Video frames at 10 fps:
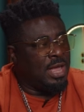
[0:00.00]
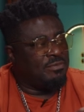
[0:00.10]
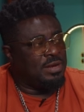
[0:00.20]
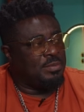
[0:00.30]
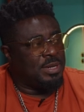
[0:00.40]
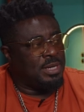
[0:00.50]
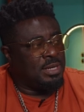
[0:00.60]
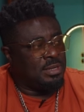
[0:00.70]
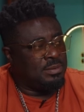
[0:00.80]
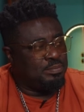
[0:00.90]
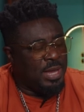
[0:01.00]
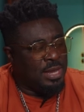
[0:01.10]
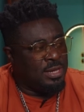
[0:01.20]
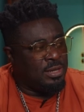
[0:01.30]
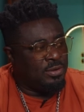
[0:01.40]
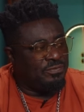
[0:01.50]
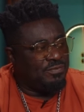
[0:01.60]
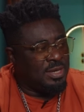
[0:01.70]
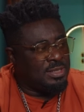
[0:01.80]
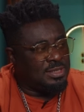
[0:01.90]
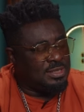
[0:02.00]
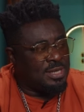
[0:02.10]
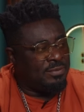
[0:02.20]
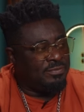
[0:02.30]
anybody paying your fees stuff?